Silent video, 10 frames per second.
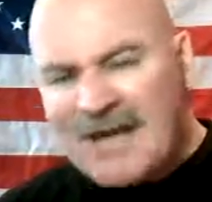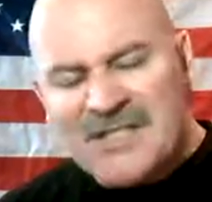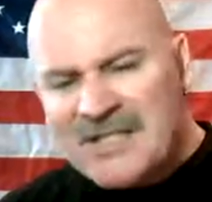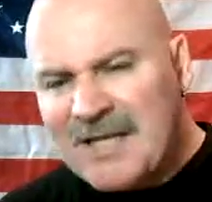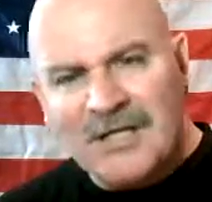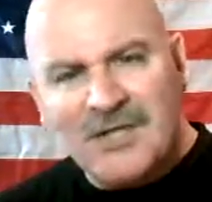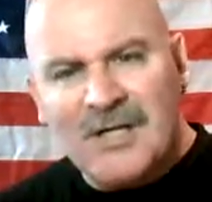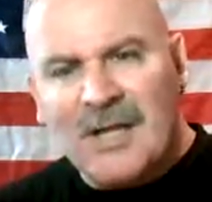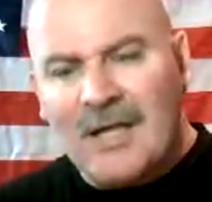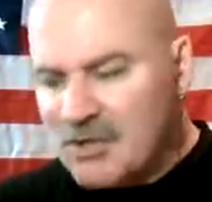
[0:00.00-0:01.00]
tax
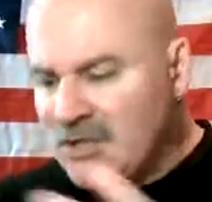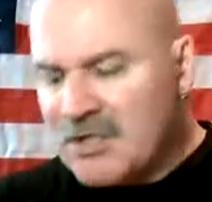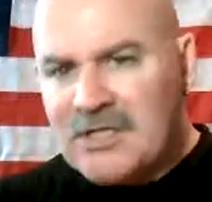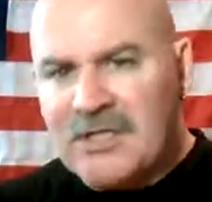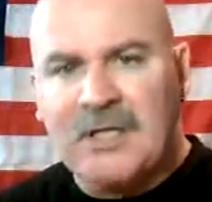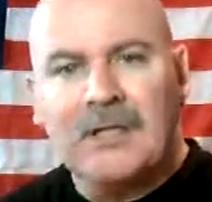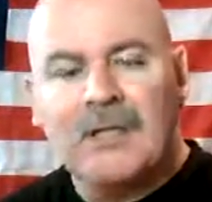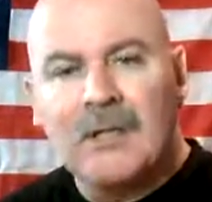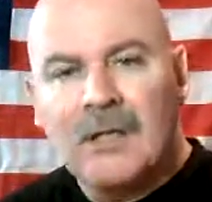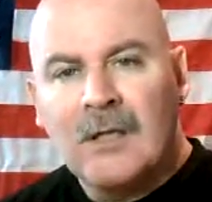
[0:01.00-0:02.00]
deduction, none of that. She just
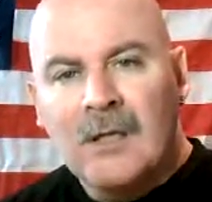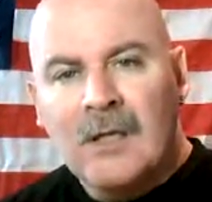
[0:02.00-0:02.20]
sent it.